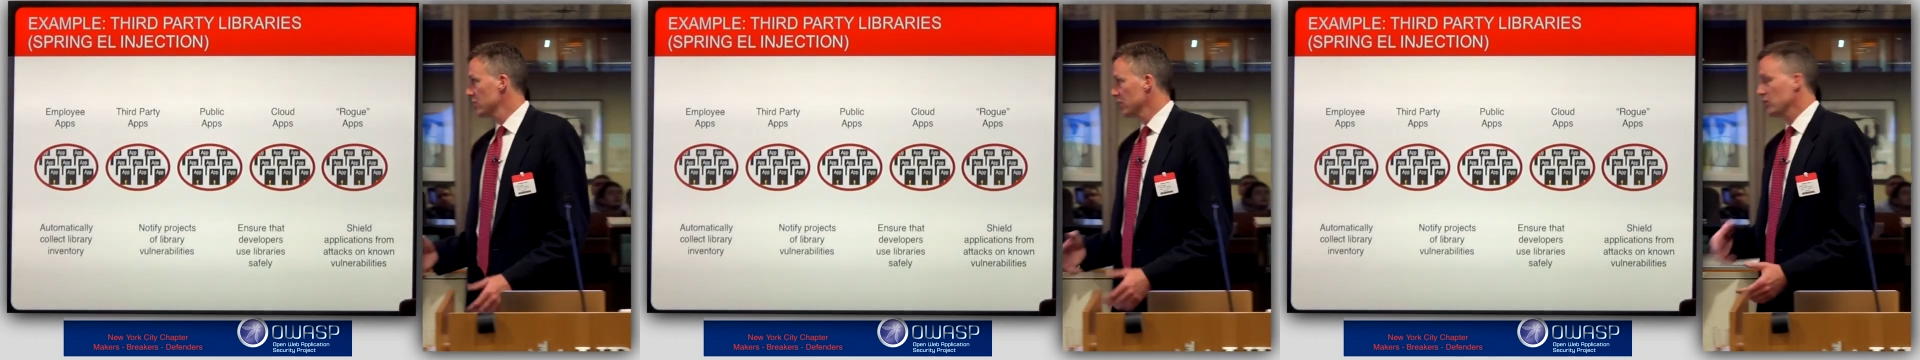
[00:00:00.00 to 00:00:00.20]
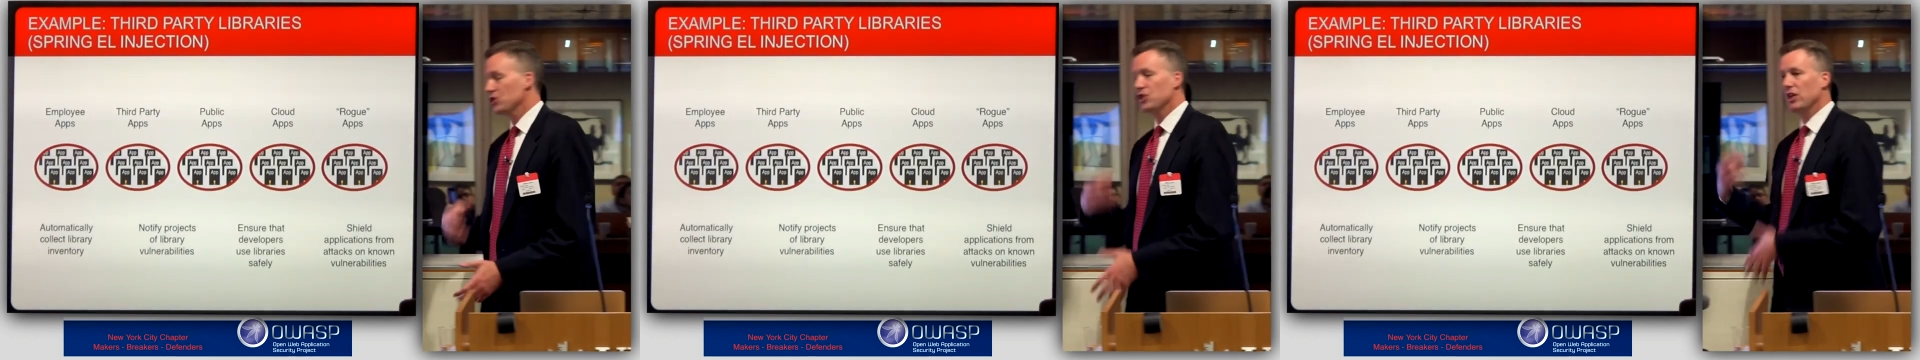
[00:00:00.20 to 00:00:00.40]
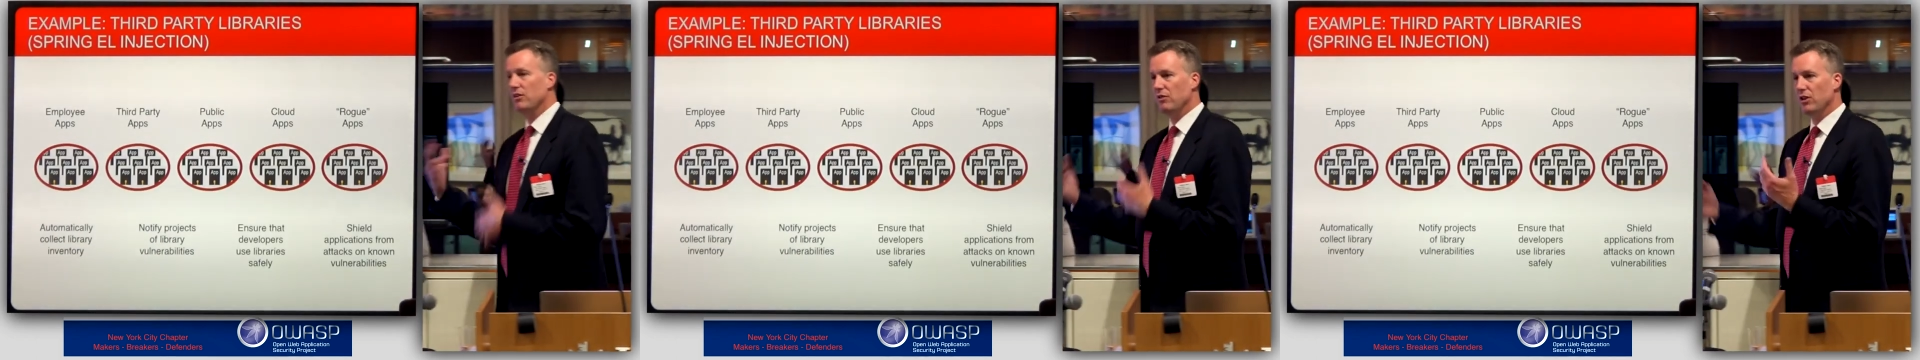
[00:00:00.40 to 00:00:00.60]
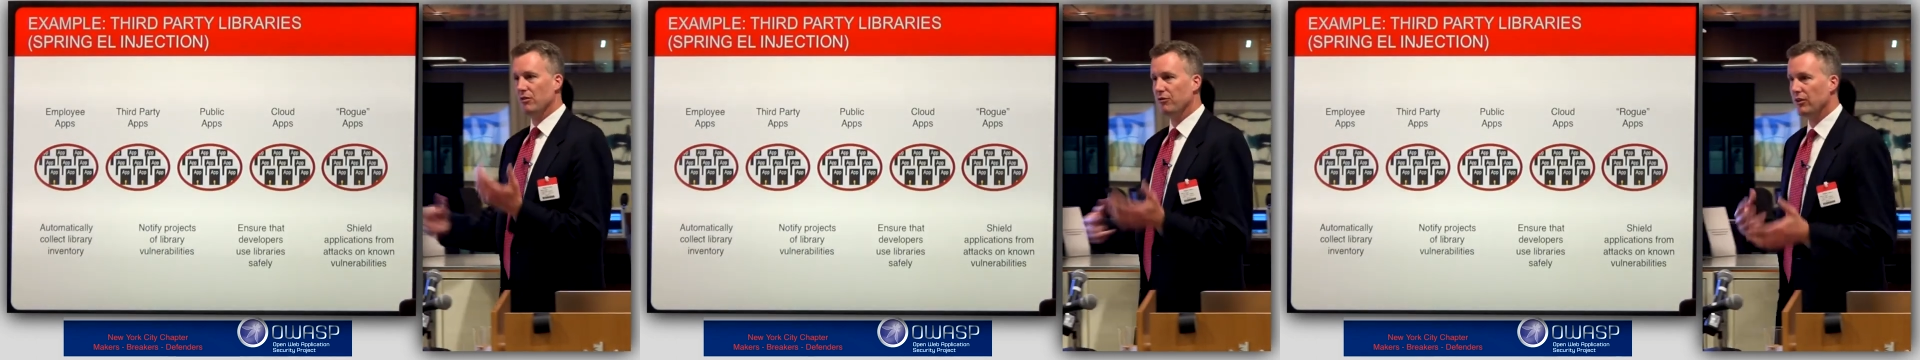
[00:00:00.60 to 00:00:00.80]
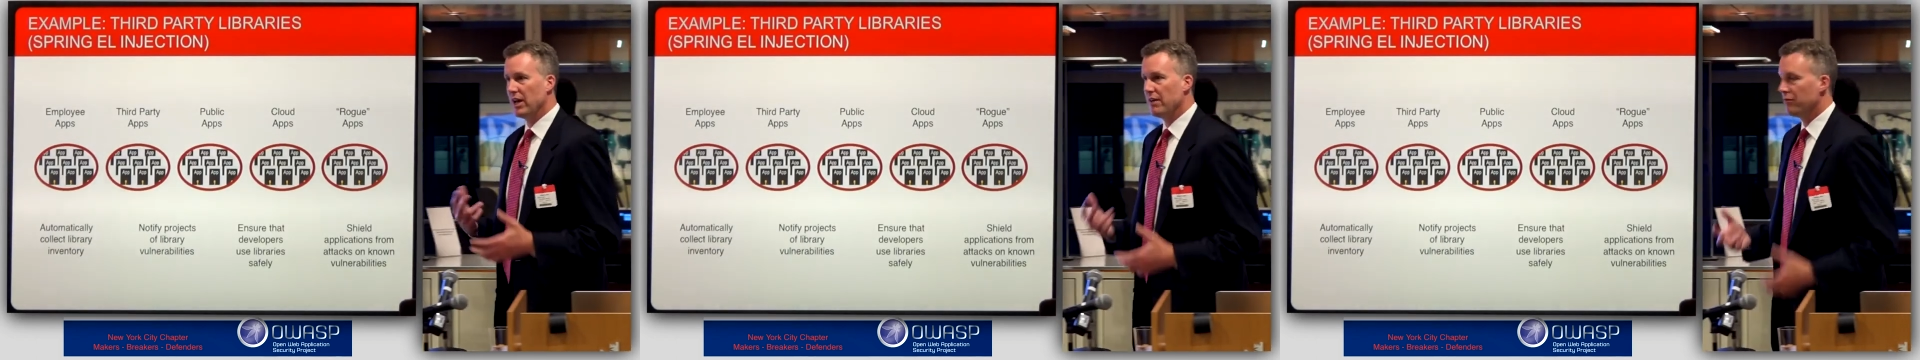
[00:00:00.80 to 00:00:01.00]
like just to give you the
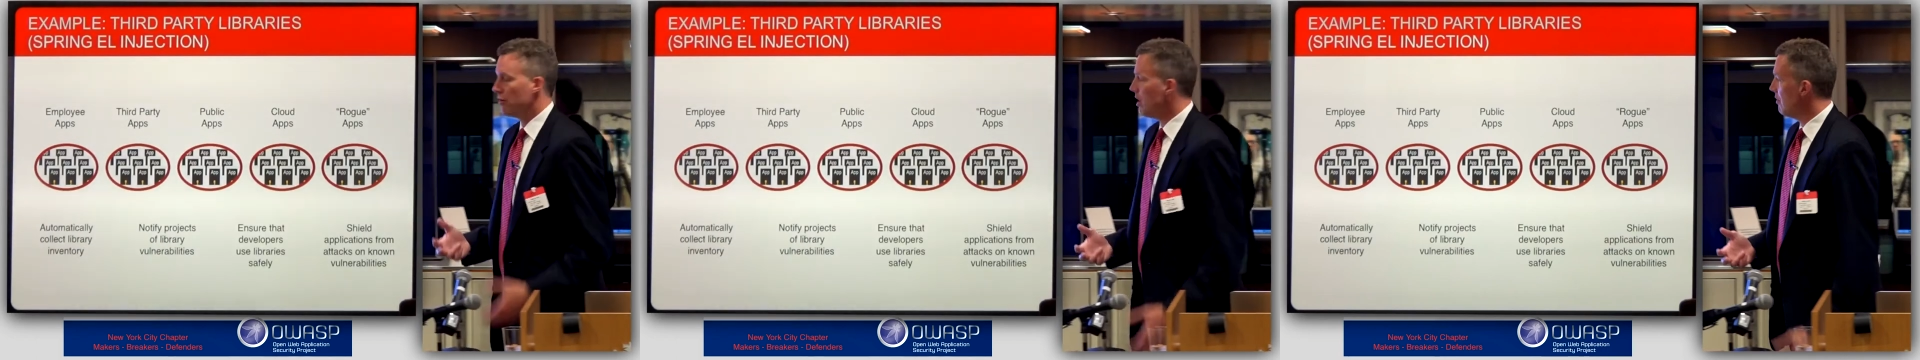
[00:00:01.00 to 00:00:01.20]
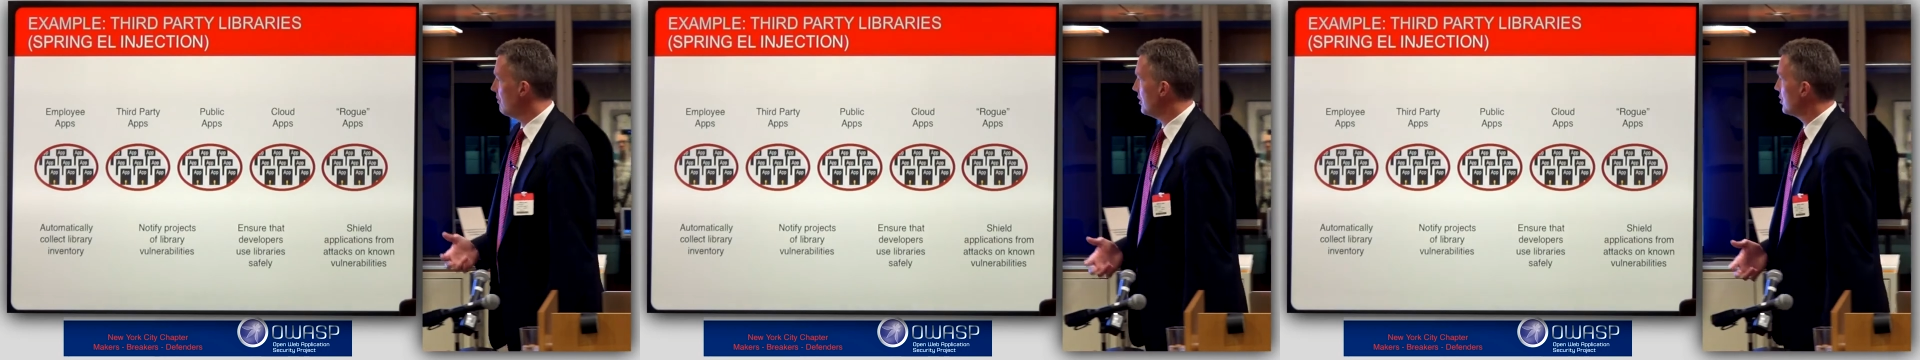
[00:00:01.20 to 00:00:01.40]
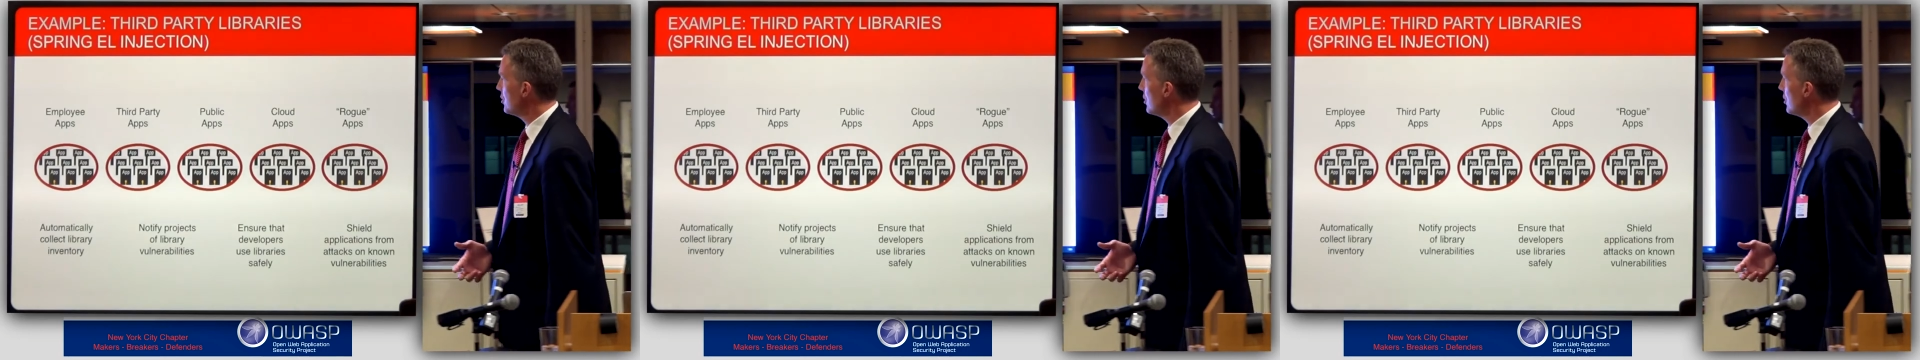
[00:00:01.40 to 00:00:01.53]
flavor of it.